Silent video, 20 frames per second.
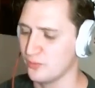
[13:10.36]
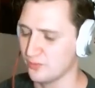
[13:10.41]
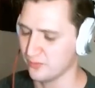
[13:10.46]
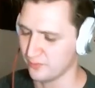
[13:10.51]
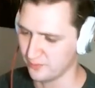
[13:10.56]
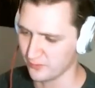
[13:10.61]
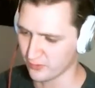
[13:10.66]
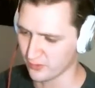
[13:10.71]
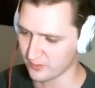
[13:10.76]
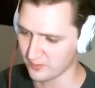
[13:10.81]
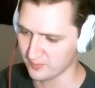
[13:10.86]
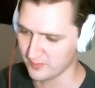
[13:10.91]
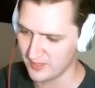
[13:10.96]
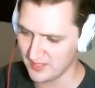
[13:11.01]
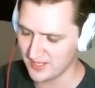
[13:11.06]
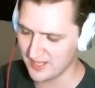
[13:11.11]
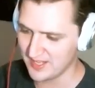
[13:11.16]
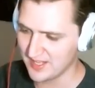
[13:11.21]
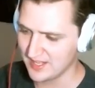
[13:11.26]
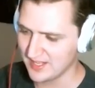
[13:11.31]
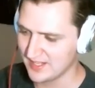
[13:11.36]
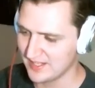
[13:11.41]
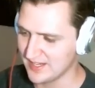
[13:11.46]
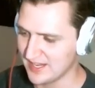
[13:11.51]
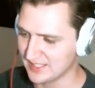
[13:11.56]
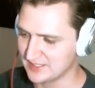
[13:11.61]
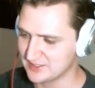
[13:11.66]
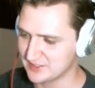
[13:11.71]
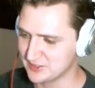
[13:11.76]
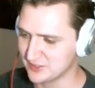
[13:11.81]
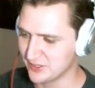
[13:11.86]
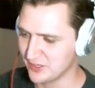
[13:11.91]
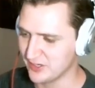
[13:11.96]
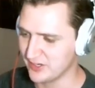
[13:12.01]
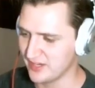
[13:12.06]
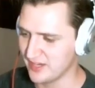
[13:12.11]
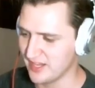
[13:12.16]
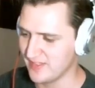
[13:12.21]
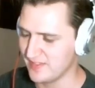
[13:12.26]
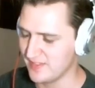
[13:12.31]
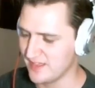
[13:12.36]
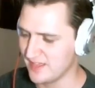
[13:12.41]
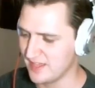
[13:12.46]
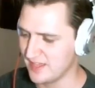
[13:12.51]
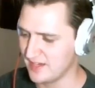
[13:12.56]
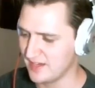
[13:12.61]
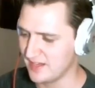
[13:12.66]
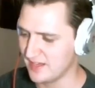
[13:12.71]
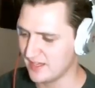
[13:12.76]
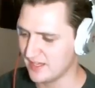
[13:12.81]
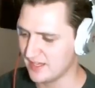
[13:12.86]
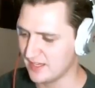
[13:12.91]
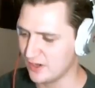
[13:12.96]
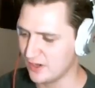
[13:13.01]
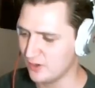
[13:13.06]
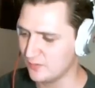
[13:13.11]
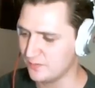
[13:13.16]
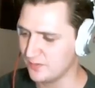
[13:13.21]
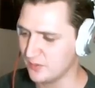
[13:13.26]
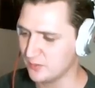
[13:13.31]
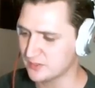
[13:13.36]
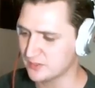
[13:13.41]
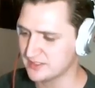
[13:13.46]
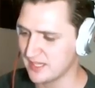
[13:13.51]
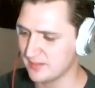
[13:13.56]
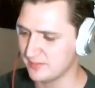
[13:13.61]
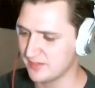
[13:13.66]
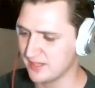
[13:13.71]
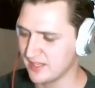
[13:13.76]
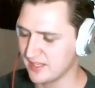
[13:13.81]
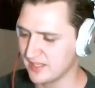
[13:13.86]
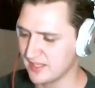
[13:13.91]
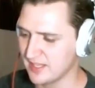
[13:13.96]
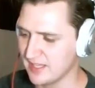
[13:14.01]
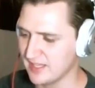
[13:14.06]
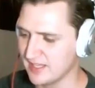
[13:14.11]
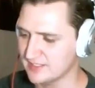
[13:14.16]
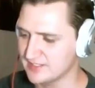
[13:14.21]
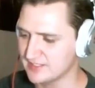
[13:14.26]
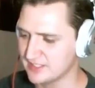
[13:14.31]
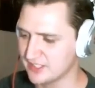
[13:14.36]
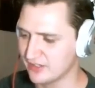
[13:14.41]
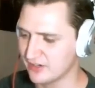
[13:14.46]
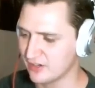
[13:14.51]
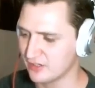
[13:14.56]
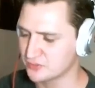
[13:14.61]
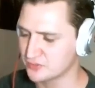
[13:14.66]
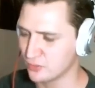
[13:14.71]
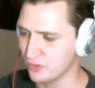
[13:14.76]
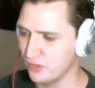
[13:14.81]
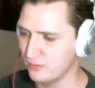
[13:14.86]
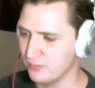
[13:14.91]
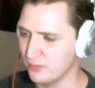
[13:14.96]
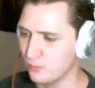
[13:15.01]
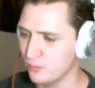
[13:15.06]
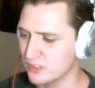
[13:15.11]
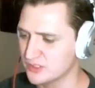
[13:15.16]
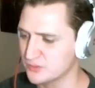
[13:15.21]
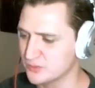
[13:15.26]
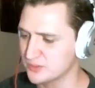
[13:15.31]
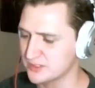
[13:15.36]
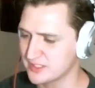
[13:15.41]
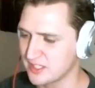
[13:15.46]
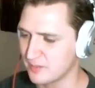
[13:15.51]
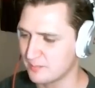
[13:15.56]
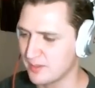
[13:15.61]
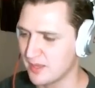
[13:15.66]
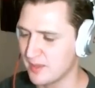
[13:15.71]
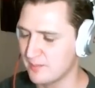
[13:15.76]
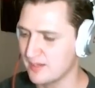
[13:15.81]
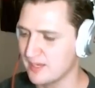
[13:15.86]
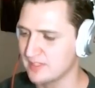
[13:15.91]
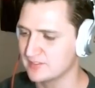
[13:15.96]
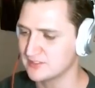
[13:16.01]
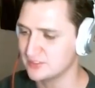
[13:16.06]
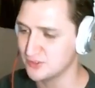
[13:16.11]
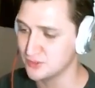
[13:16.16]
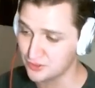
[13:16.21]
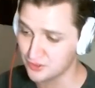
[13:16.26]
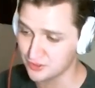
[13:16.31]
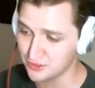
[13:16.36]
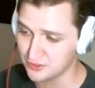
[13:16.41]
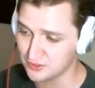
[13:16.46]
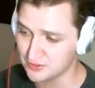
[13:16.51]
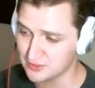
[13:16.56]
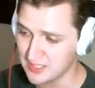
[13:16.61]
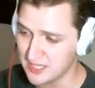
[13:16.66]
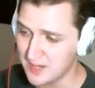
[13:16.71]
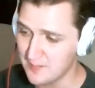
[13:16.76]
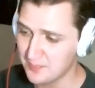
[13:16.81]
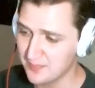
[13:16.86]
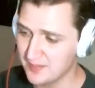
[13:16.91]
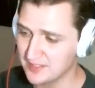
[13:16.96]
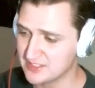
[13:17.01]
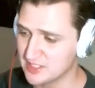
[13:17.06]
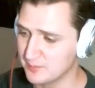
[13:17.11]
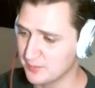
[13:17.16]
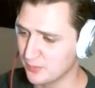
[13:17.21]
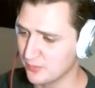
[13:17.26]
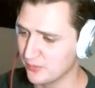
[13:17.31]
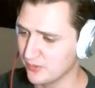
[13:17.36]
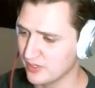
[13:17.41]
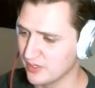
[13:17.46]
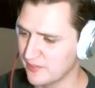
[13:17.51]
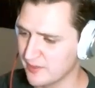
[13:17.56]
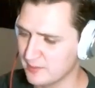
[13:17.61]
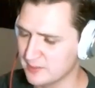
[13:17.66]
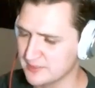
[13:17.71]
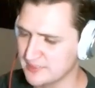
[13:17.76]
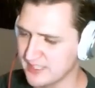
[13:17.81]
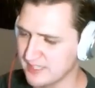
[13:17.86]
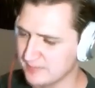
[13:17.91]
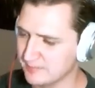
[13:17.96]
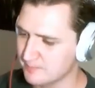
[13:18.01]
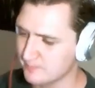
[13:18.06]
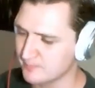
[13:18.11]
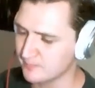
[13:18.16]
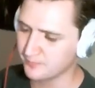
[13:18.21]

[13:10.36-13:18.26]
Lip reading: for him next turn, and then hopefully we'll top deck and get Zendikar's Royal, but once we start pumping out 2/2s, that's going to be really good. I think I'm going to take it.